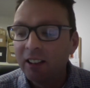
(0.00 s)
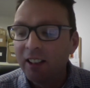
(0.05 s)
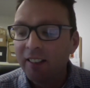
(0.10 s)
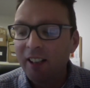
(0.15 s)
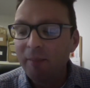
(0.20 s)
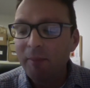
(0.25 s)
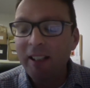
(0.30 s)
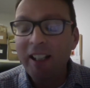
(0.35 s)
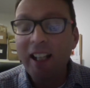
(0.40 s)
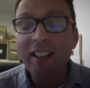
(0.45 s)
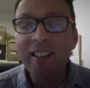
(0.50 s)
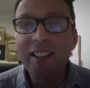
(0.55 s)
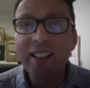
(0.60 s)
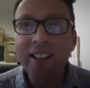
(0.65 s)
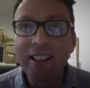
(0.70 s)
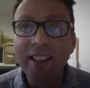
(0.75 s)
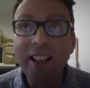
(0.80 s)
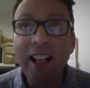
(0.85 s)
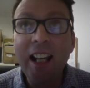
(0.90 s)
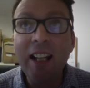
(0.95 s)
They've been
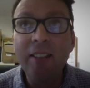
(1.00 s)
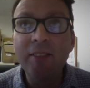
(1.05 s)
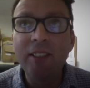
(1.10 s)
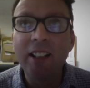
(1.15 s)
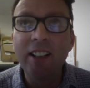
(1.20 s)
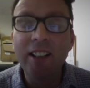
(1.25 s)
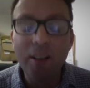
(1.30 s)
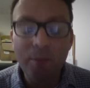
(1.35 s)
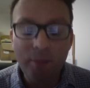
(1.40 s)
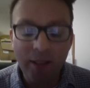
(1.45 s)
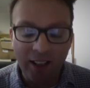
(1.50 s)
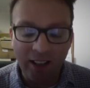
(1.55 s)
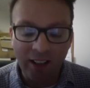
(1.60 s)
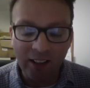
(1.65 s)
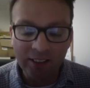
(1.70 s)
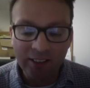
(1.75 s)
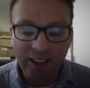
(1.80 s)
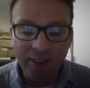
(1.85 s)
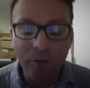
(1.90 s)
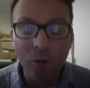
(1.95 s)
enslaved in
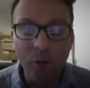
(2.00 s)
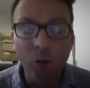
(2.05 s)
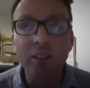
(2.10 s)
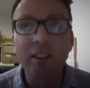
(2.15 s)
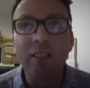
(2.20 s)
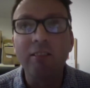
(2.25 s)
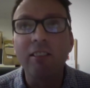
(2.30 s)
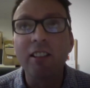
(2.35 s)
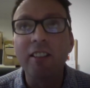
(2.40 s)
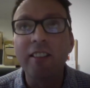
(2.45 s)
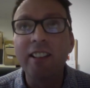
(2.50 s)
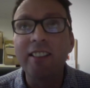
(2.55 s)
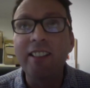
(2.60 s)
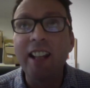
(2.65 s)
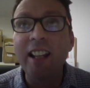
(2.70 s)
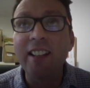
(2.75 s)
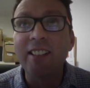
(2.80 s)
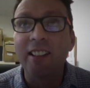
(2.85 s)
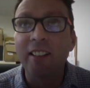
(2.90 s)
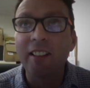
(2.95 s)
Libya. They've walked across the
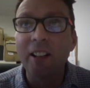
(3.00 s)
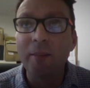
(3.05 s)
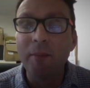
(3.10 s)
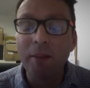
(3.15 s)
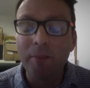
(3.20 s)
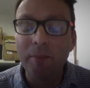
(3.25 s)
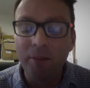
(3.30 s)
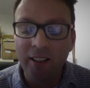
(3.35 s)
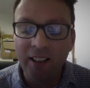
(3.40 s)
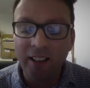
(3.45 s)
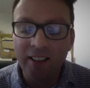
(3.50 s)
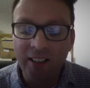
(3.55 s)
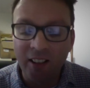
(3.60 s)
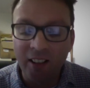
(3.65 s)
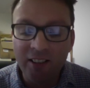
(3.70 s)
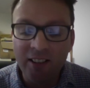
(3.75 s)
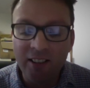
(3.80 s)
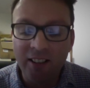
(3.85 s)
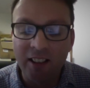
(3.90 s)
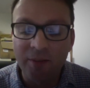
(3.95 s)
desert. They've been put in
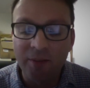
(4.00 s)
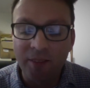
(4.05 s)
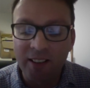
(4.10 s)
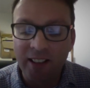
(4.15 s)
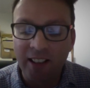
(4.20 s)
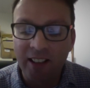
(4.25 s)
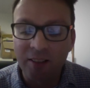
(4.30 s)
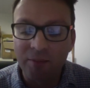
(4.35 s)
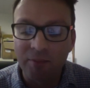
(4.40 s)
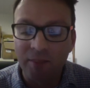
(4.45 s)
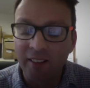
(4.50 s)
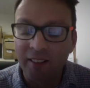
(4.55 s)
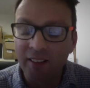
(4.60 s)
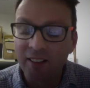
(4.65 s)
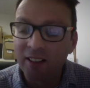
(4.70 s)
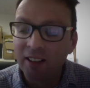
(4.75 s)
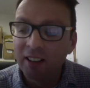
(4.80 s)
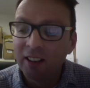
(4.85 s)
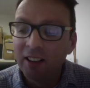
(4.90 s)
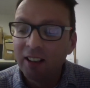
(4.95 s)
dungeons for six months.